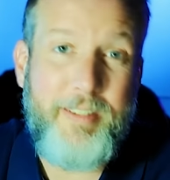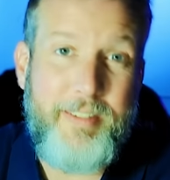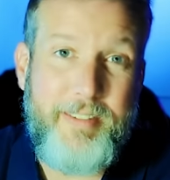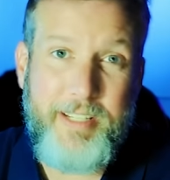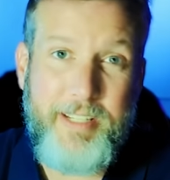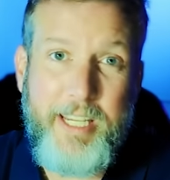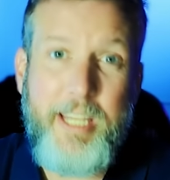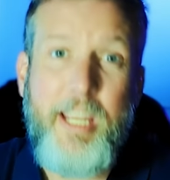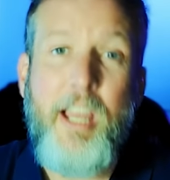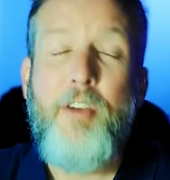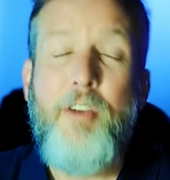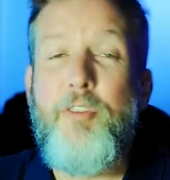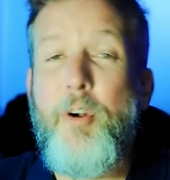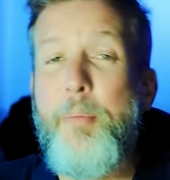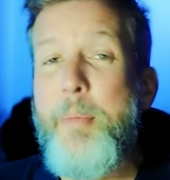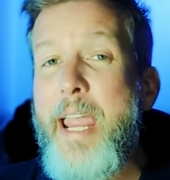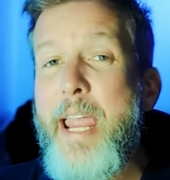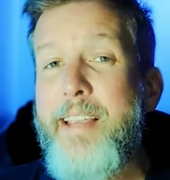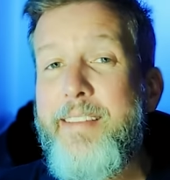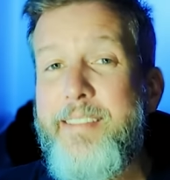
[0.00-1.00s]
to see
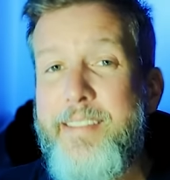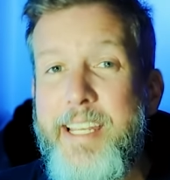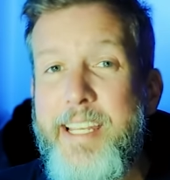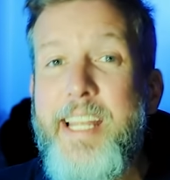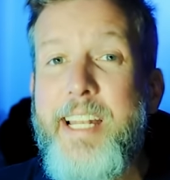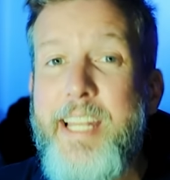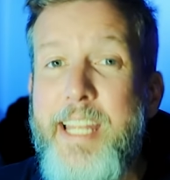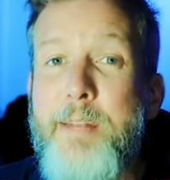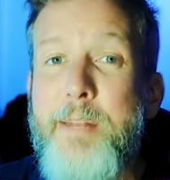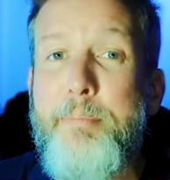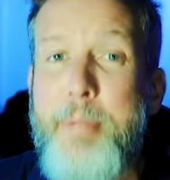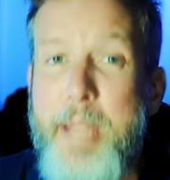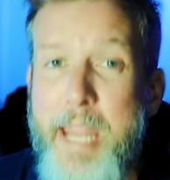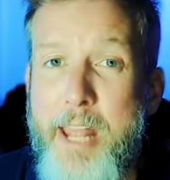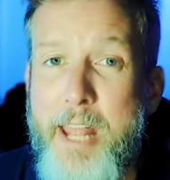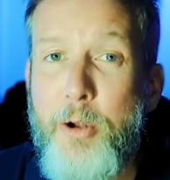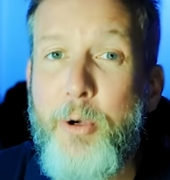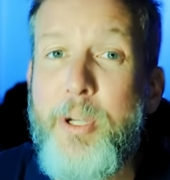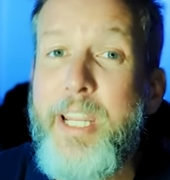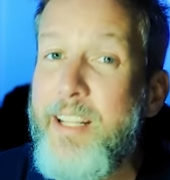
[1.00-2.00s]
from a CNN
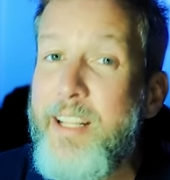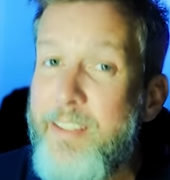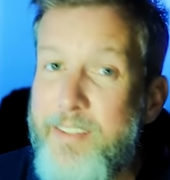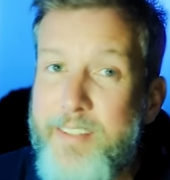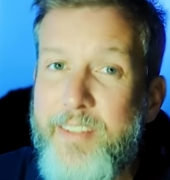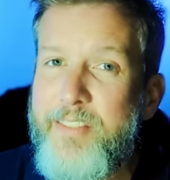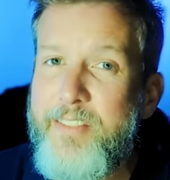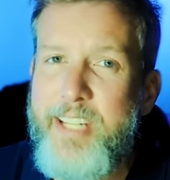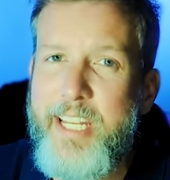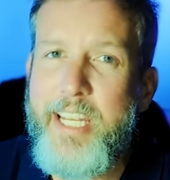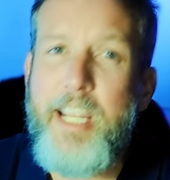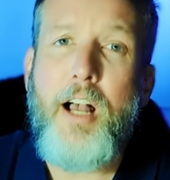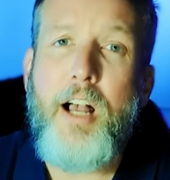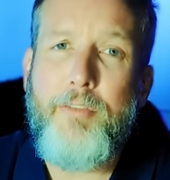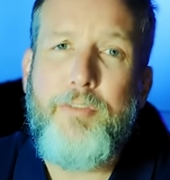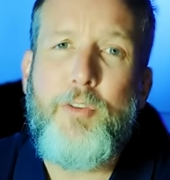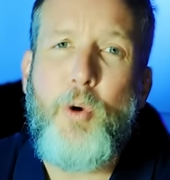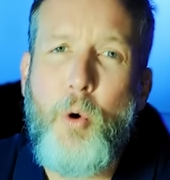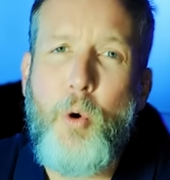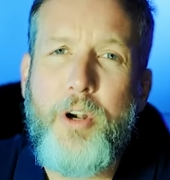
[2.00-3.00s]
panel consisting,
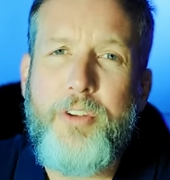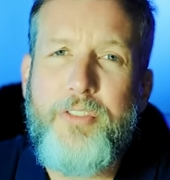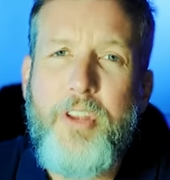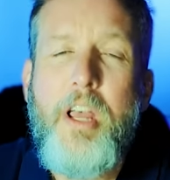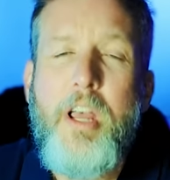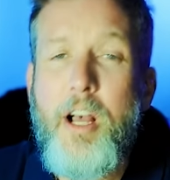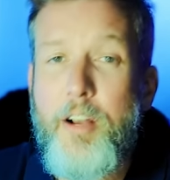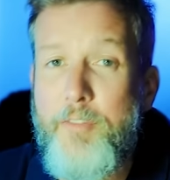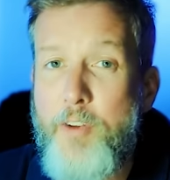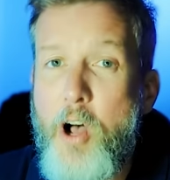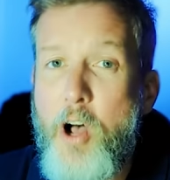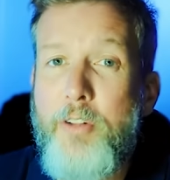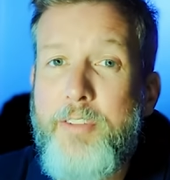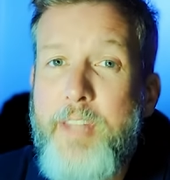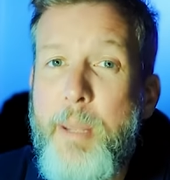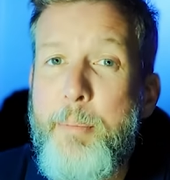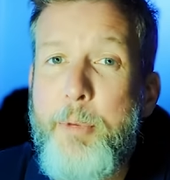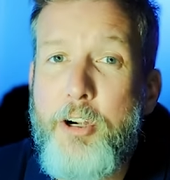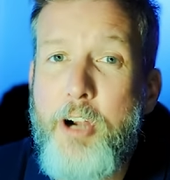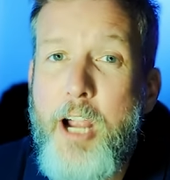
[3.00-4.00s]
of course, of all
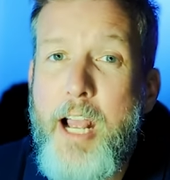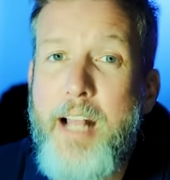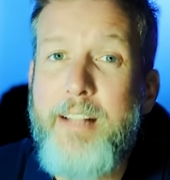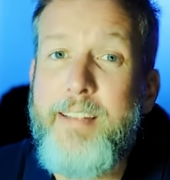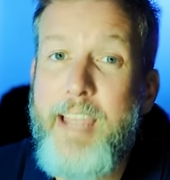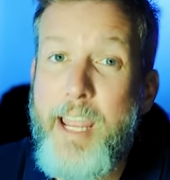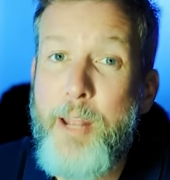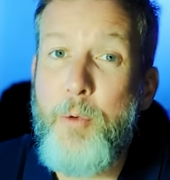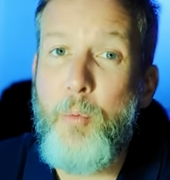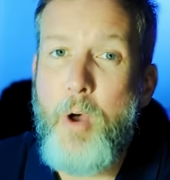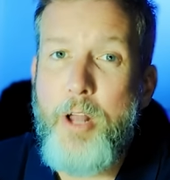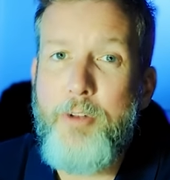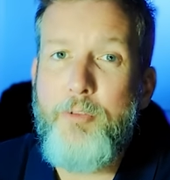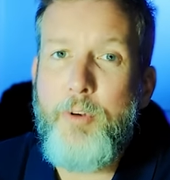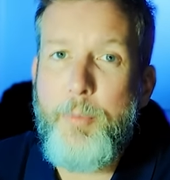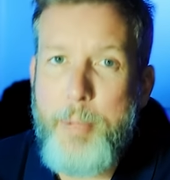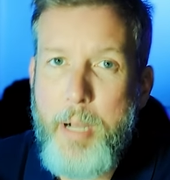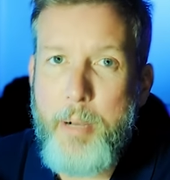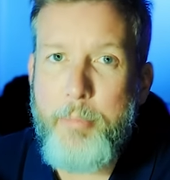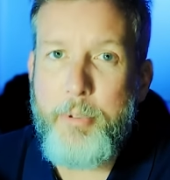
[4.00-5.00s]
Democrats and one
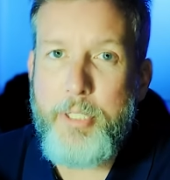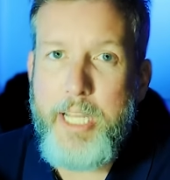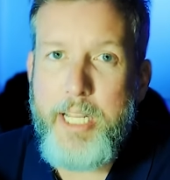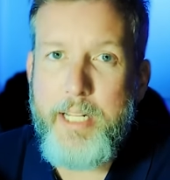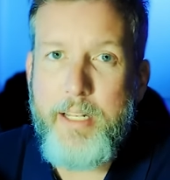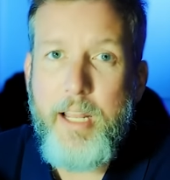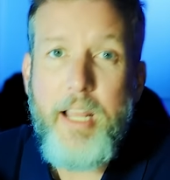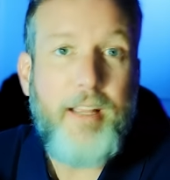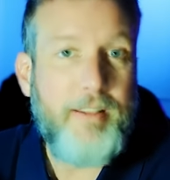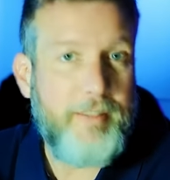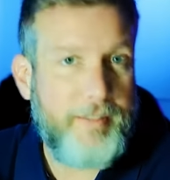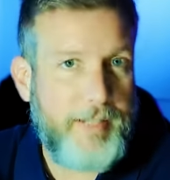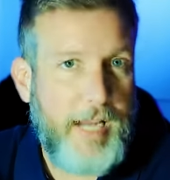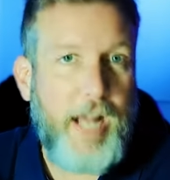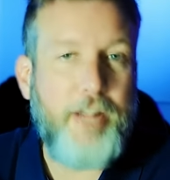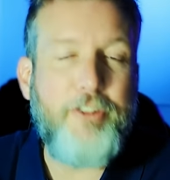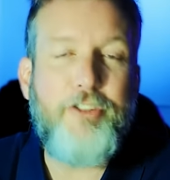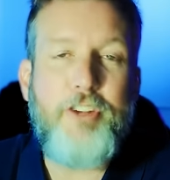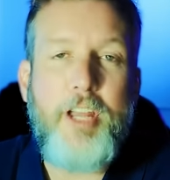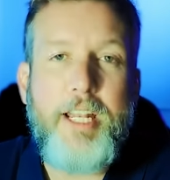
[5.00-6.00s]
Republican,
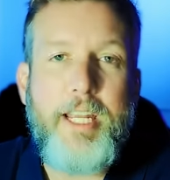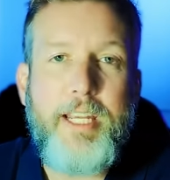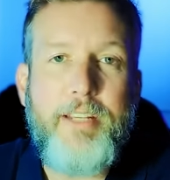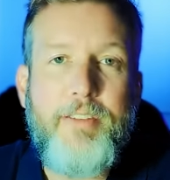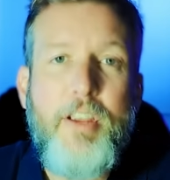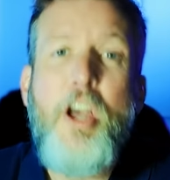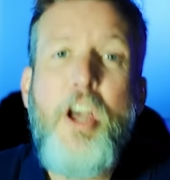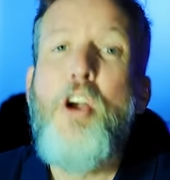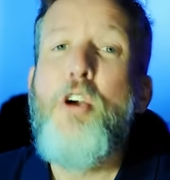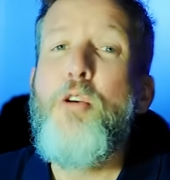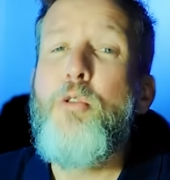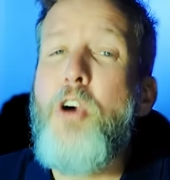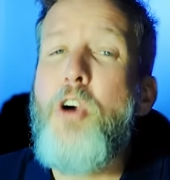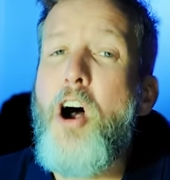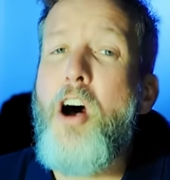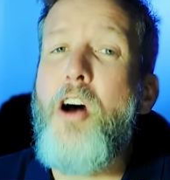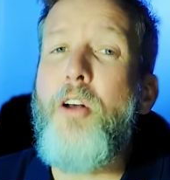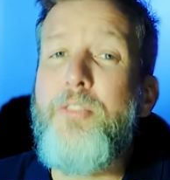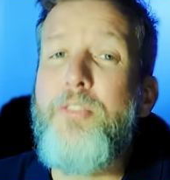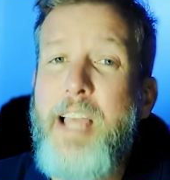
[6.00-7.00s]
Scott Jennings, who
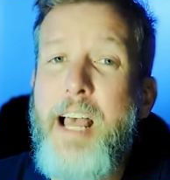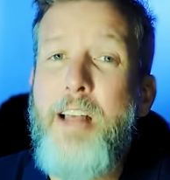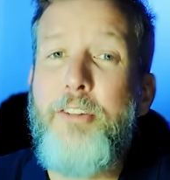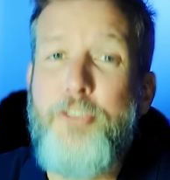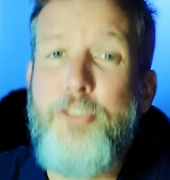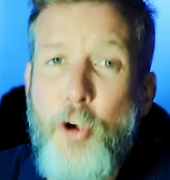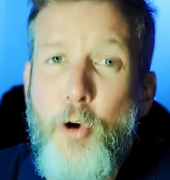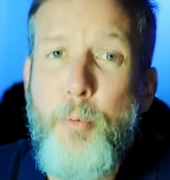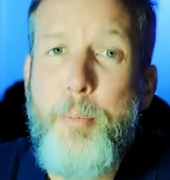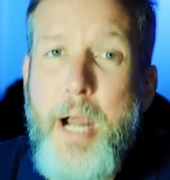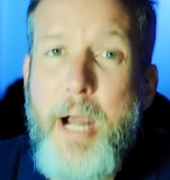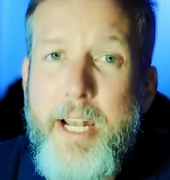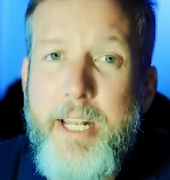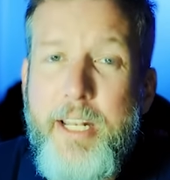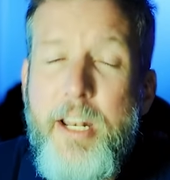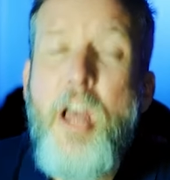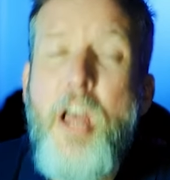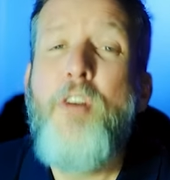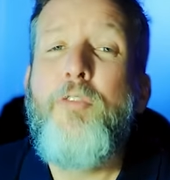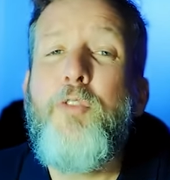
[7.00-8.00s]
calls out Joe
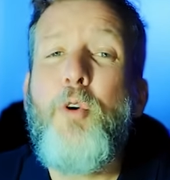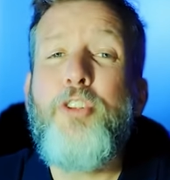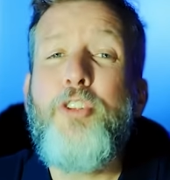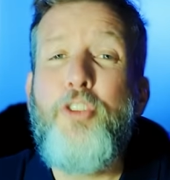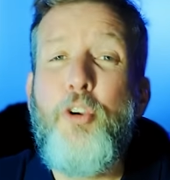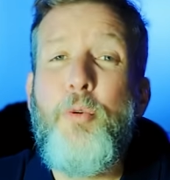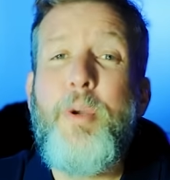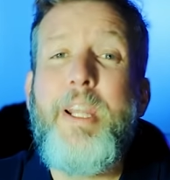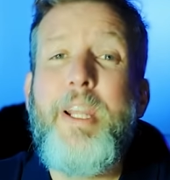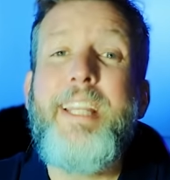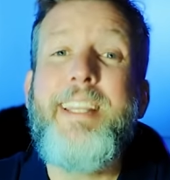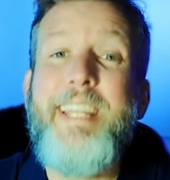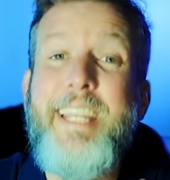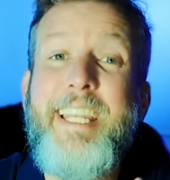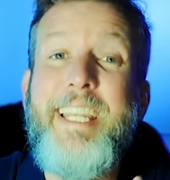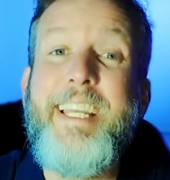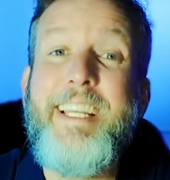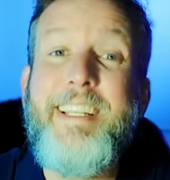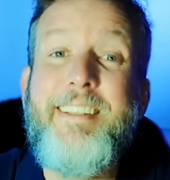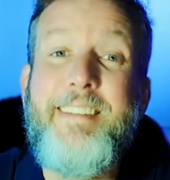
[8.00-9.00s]
Biden for doing
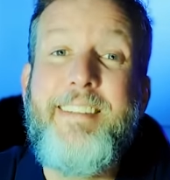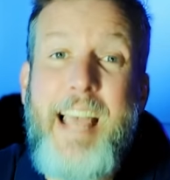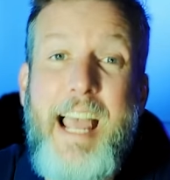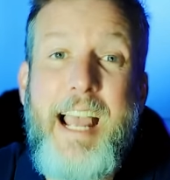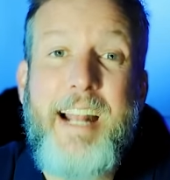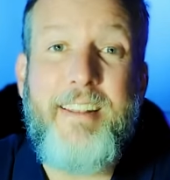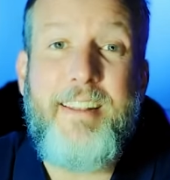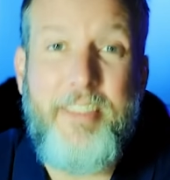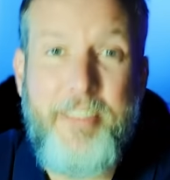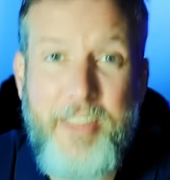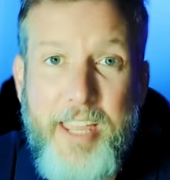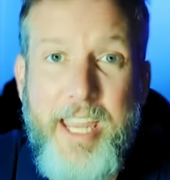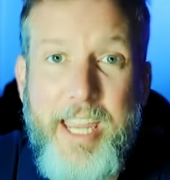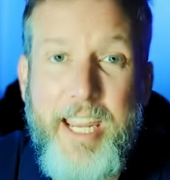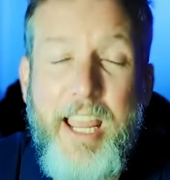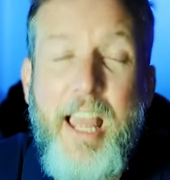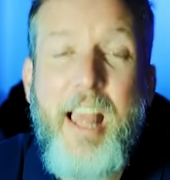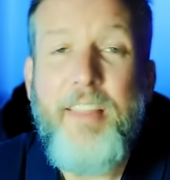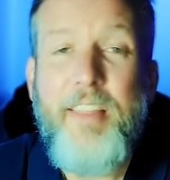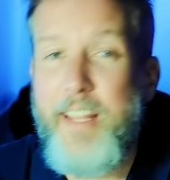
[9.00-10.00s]
the exact
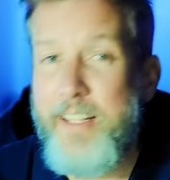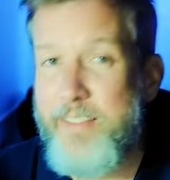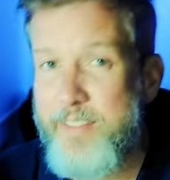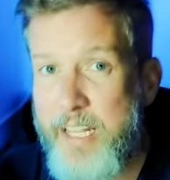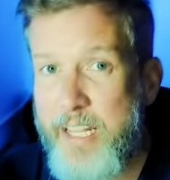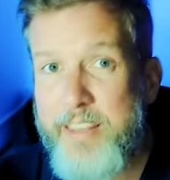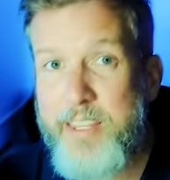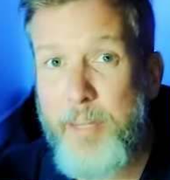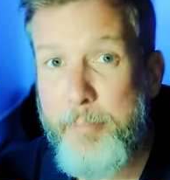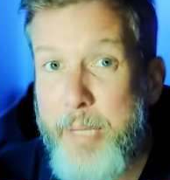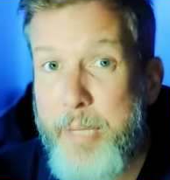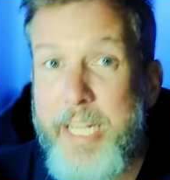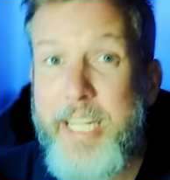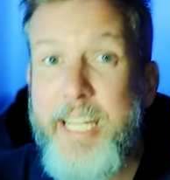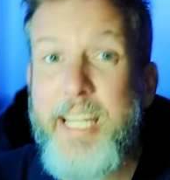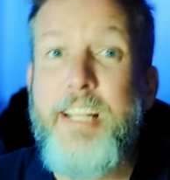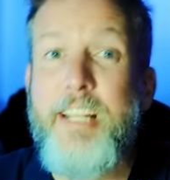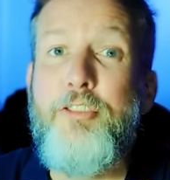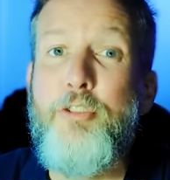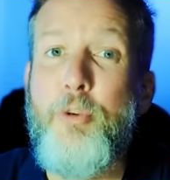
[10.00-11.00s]
thing that sent the
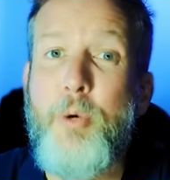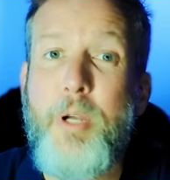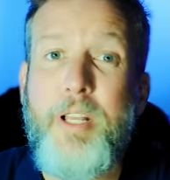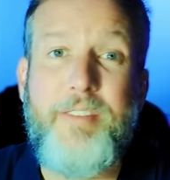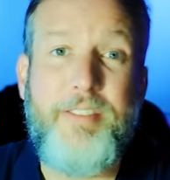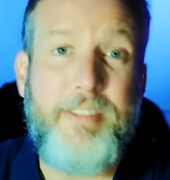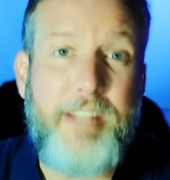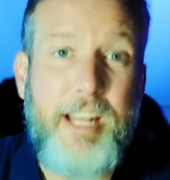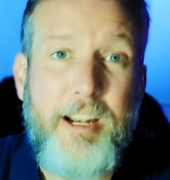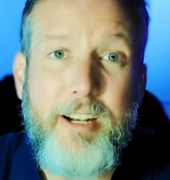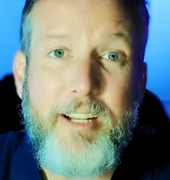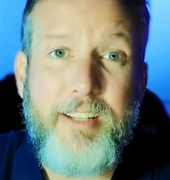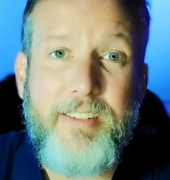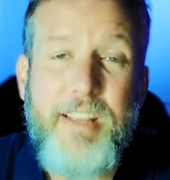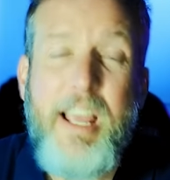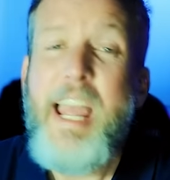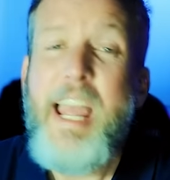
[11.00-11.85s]
media into hysterics